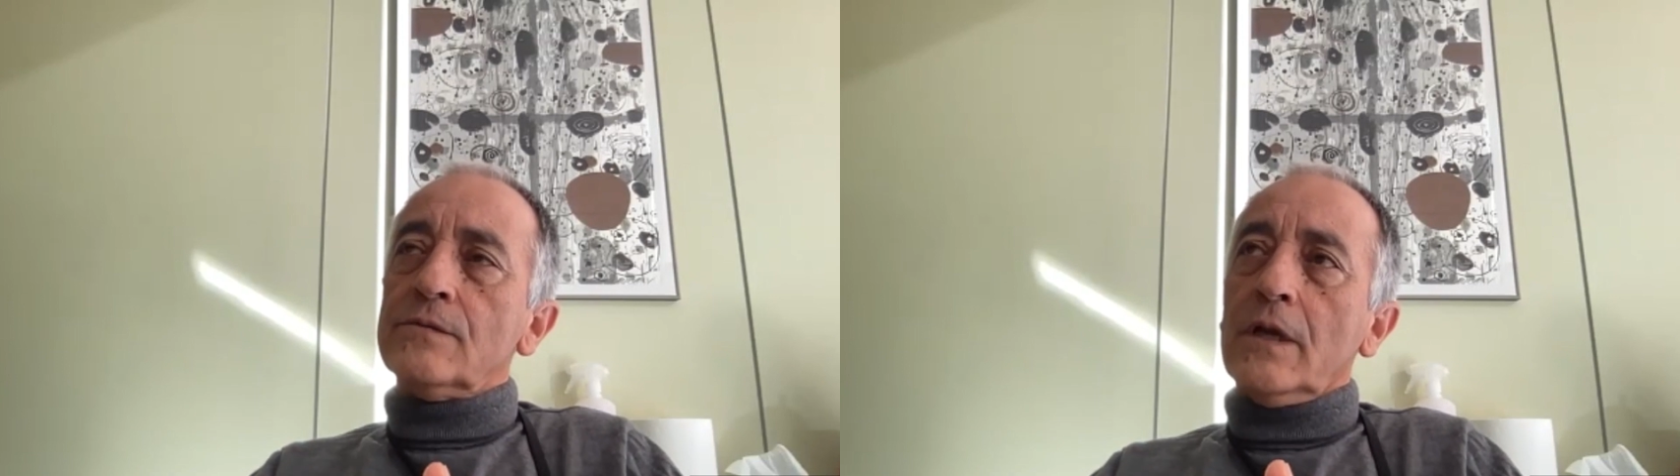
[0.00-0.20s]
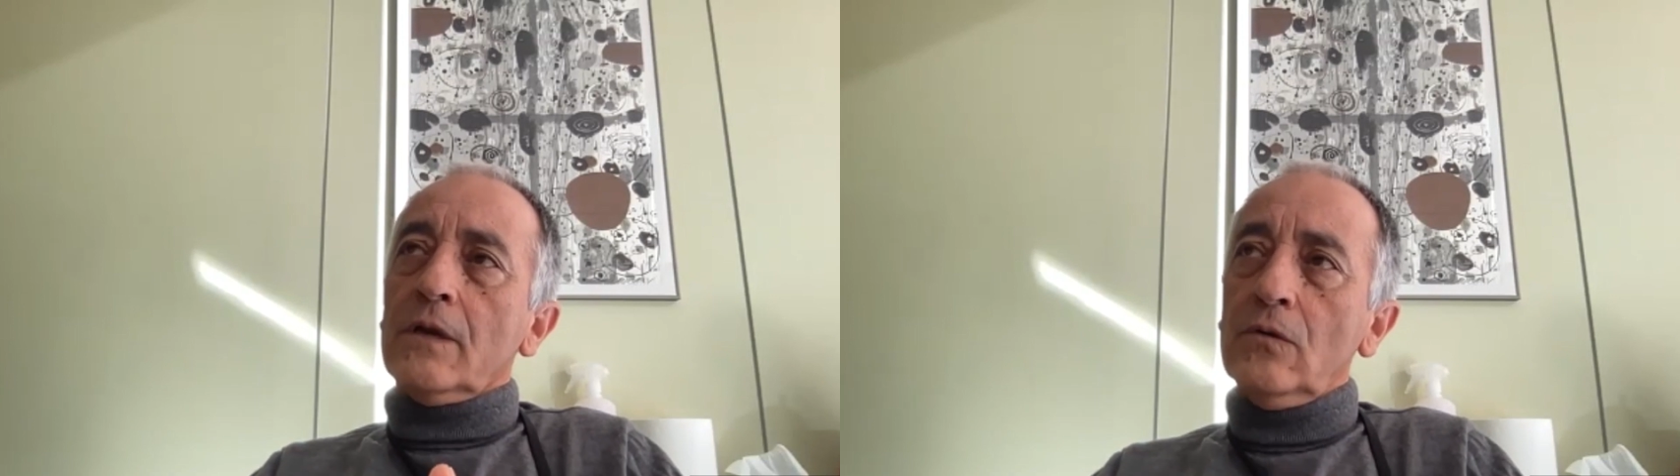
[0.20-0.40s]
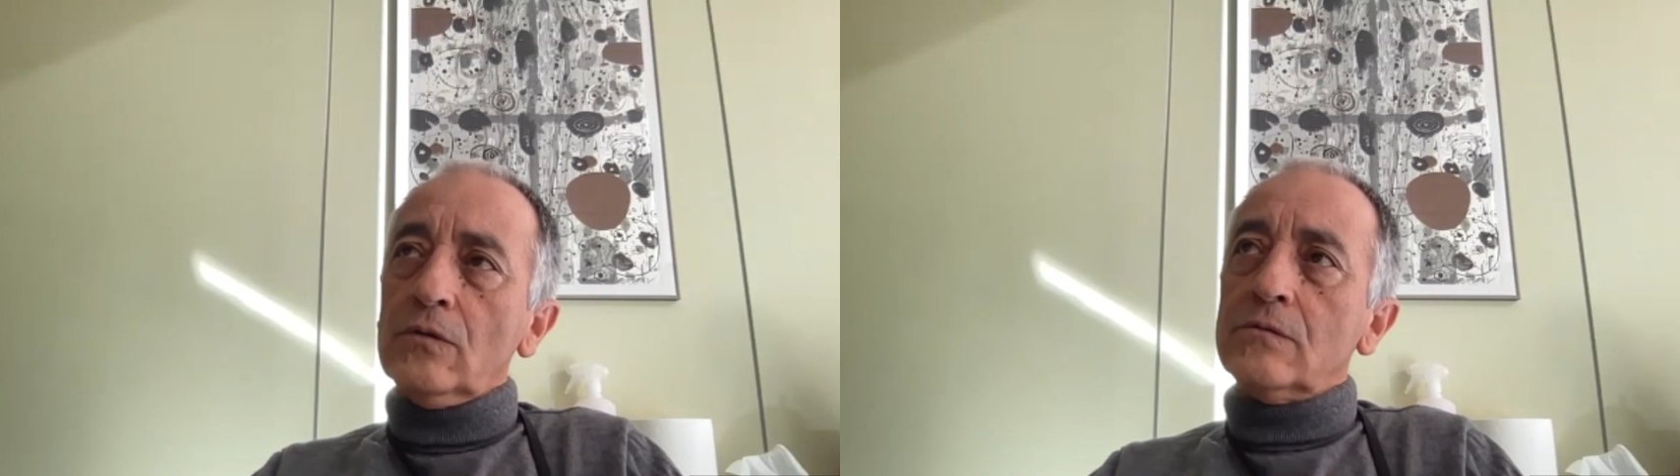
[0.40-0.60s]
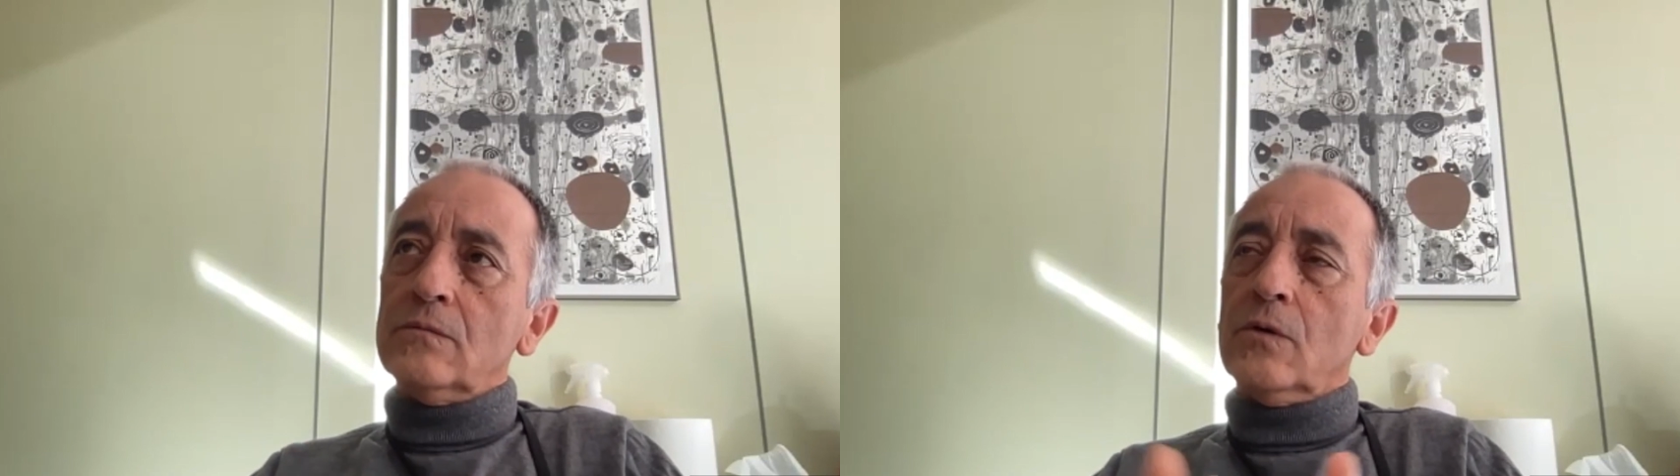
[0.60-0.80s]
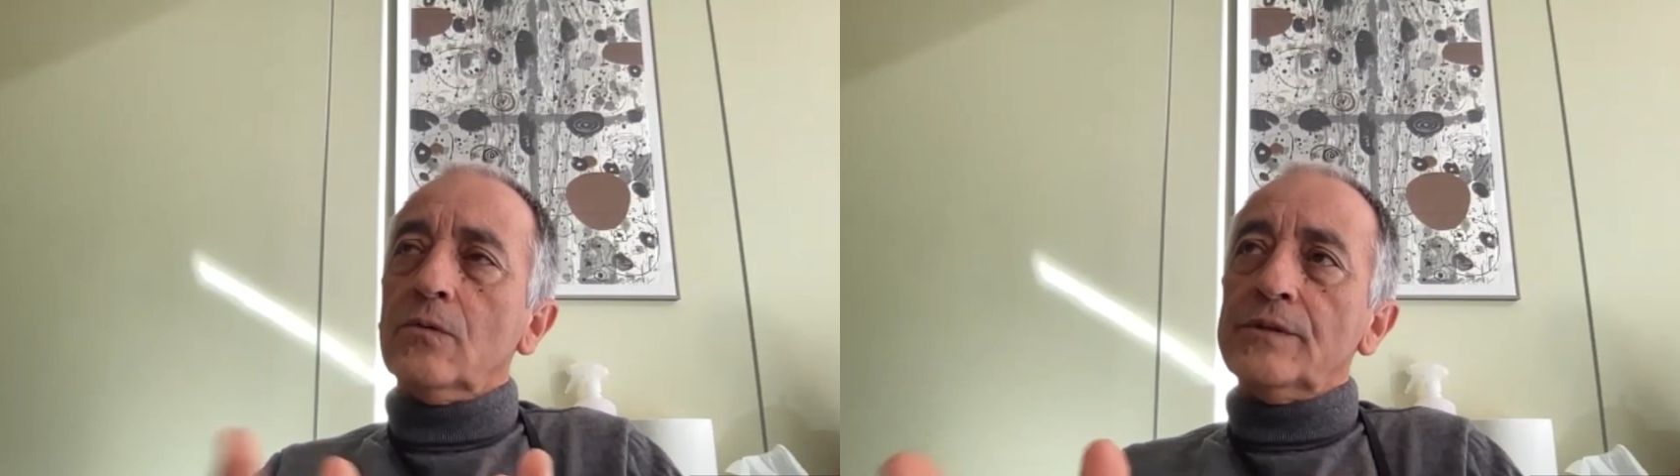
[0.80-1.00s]
and also
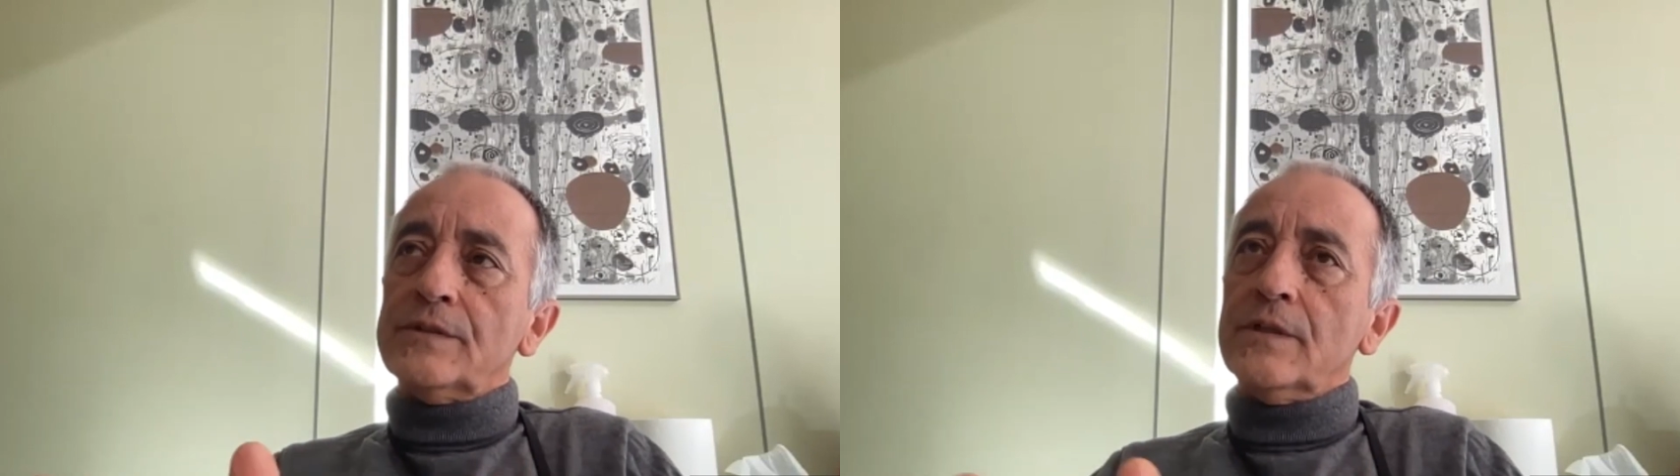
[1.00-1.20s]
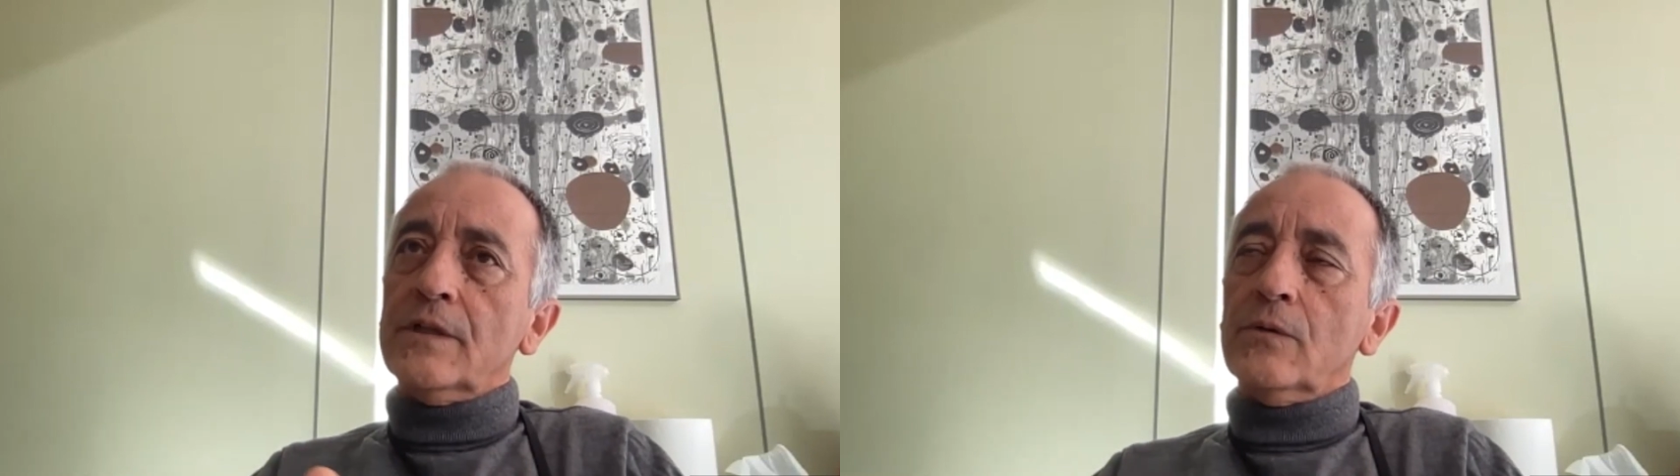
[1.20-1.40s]
more recently,